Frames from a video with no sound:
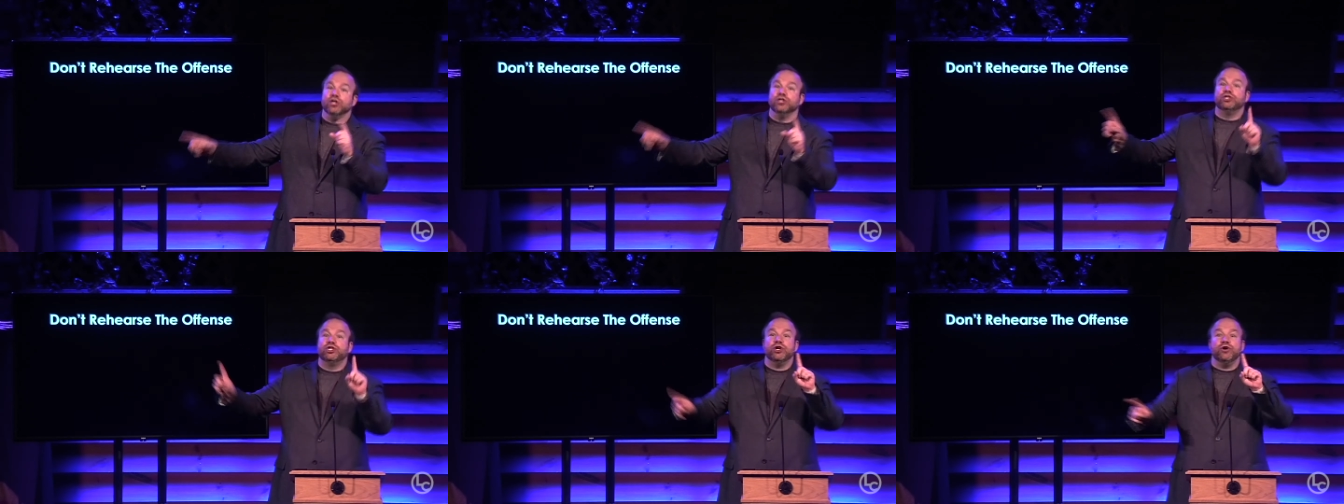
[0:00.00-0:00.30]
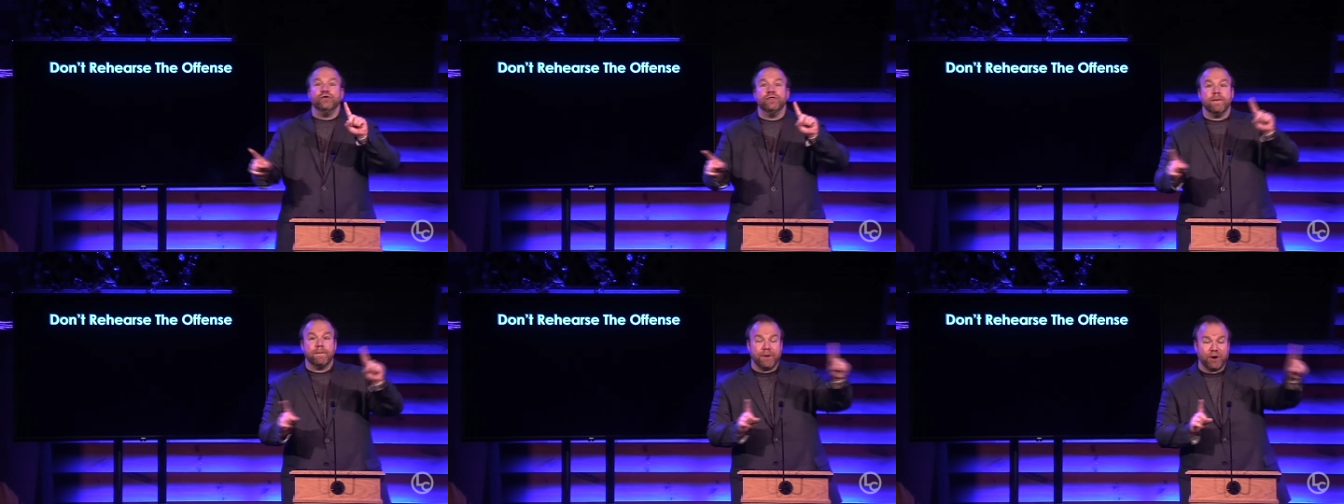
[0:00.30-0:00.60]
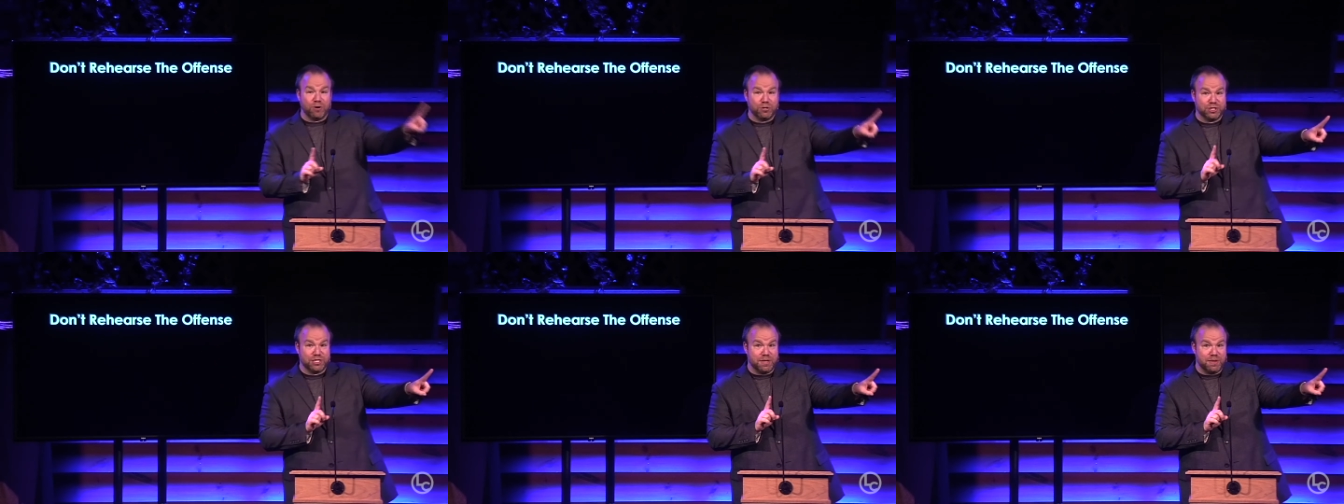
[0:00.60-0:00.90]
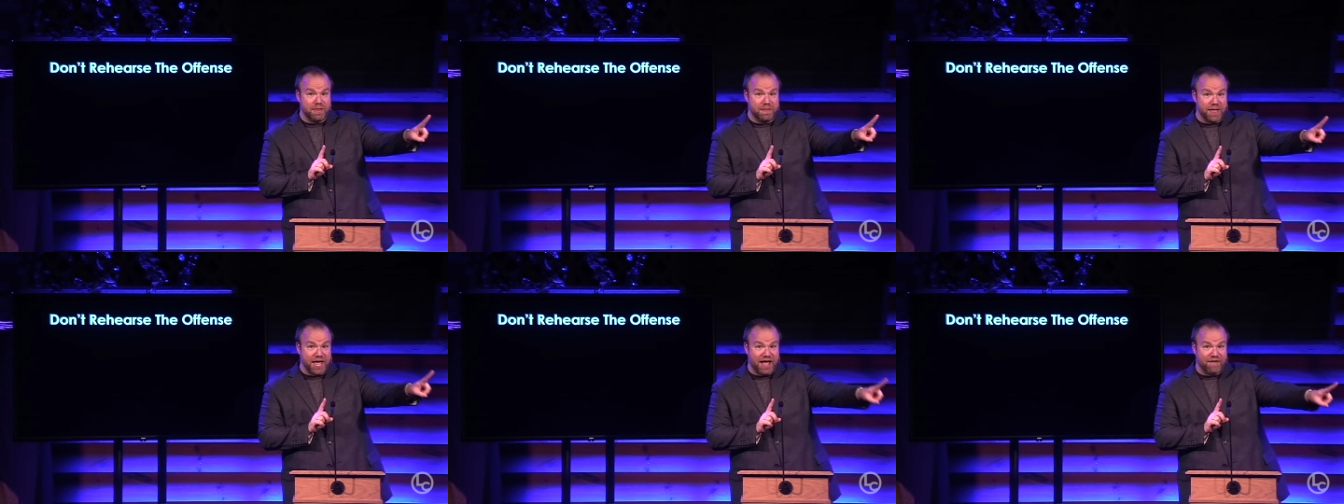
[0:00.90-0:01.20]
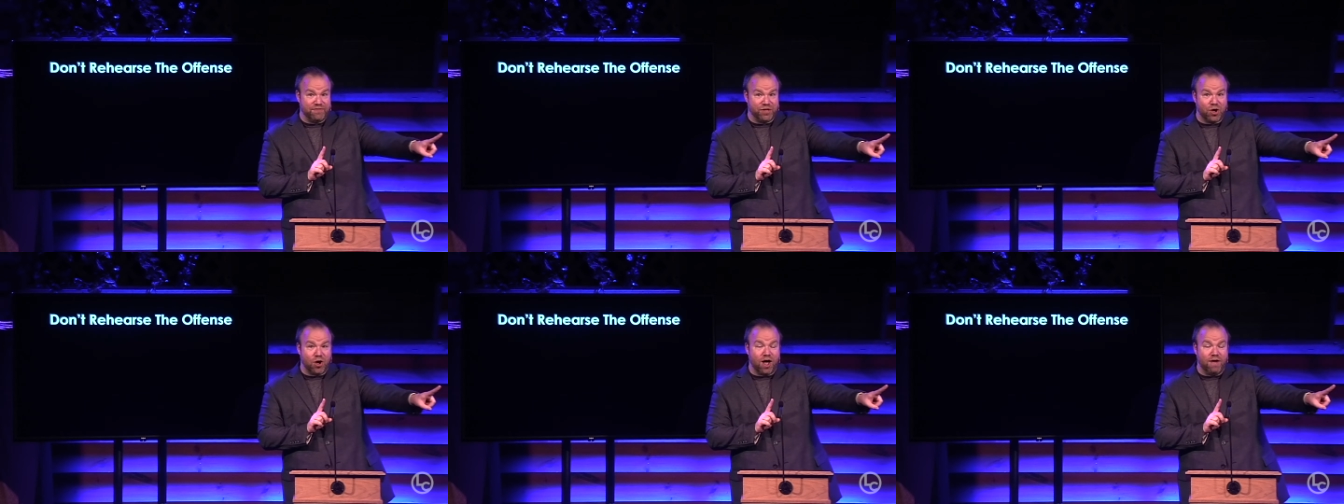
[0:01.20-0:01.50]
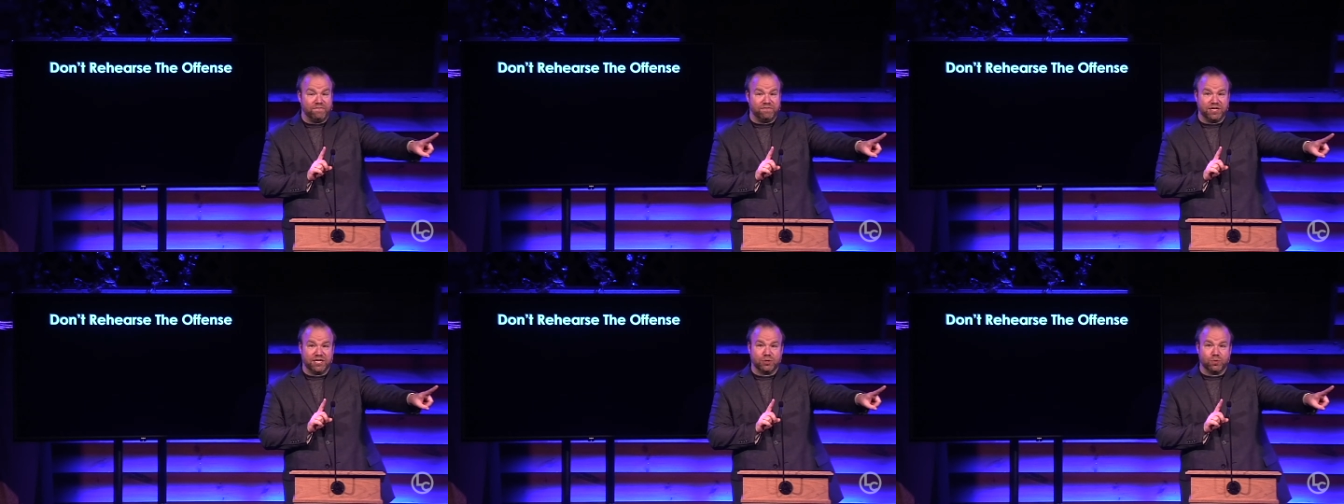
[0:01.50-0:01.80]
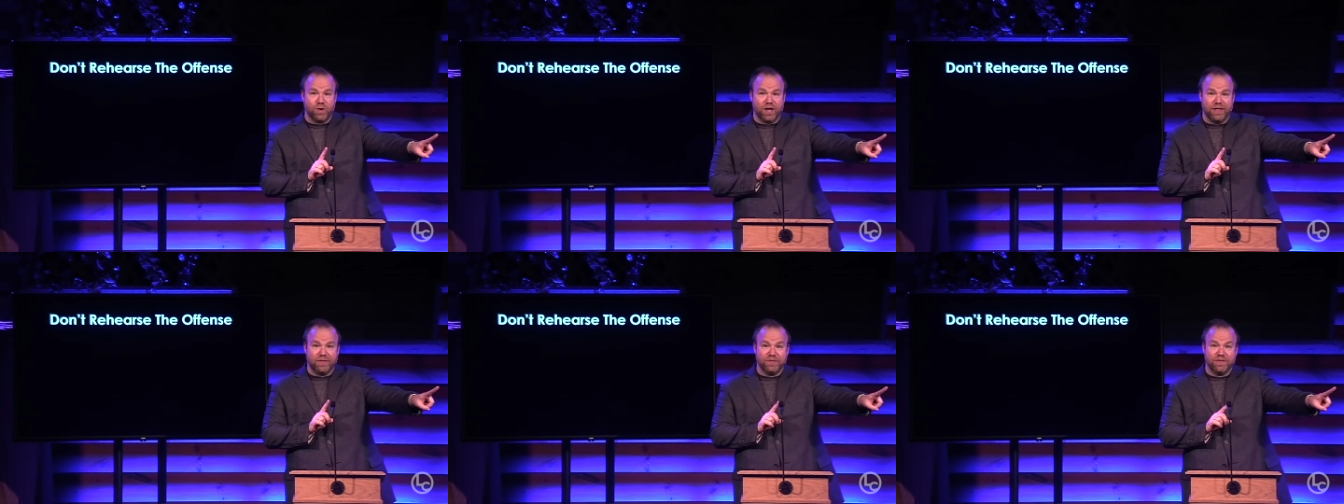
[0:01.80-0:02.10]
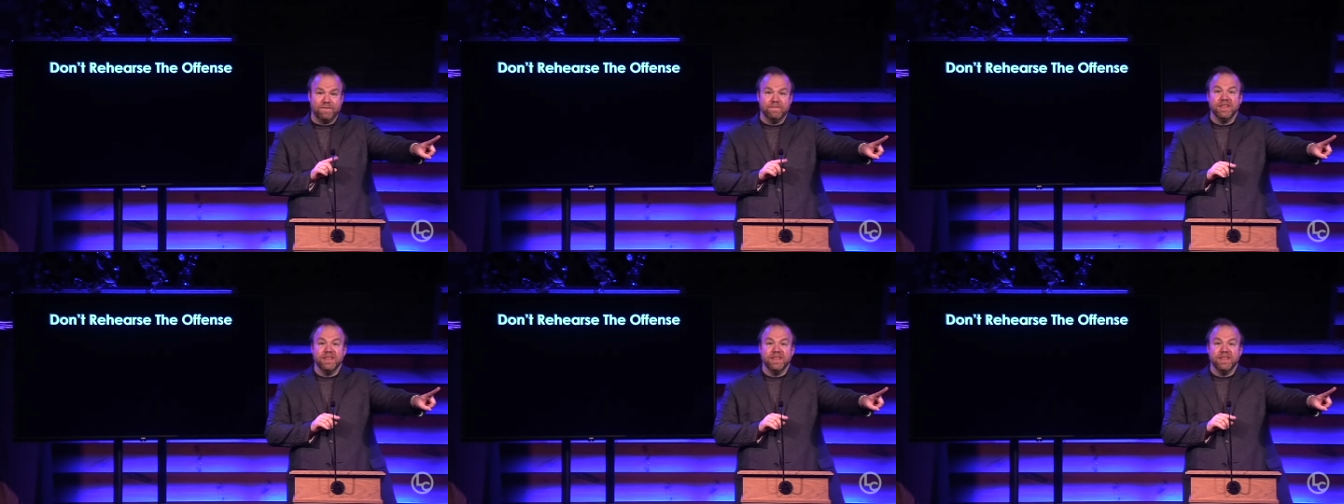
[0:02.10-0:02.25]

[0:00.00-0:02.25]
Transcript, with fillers: to the person that they have the conflict with.